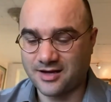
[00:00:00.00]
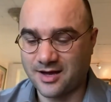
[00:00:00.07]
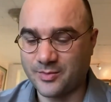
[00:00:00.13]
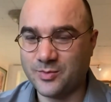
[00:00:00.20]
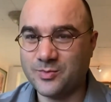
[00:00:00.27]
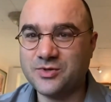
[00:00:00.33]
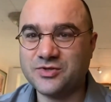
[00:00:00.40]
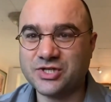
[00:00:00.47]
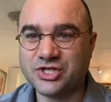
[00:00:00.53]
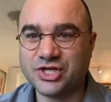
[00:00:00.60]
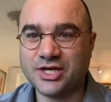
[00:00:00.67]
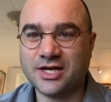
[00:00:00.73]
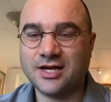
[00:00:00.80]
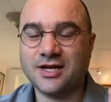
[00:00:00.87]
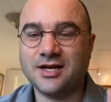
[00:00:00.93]
I'm a
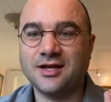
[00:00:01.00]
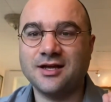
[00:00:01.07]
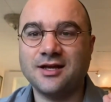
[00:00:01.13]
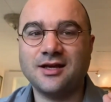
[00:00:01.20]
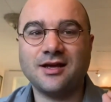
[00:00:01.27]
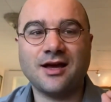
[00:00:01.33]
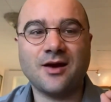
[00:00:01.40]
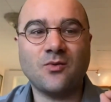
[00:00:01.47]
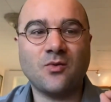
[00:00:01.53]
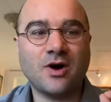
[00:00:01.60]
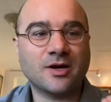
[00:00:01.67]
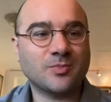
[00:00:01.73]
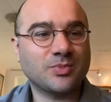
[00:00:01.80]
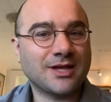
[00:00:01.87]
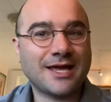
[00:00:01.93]
musician, I
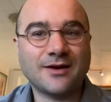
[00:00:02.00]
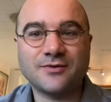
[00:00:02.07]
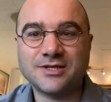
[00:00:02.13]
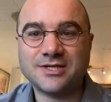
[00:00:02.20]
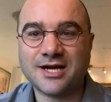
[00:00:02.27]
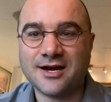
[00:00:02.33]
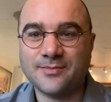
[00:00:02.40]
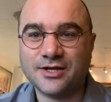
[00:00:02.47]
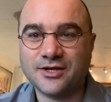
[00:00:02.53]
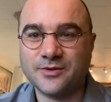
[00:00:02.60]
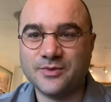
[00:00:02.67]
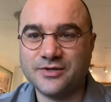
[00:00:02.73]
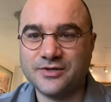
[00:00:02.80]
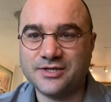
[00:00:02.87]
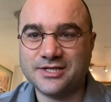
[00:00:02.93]
want to play at retirement
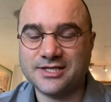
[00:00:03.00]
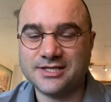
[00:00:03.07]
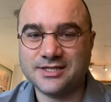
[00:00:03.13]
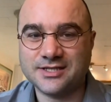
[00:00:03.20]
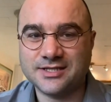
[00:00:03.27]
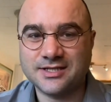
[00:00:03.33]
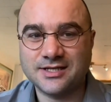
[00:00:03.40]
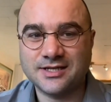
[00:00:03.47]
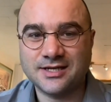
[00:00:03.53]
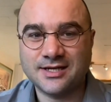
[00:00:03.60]
communities,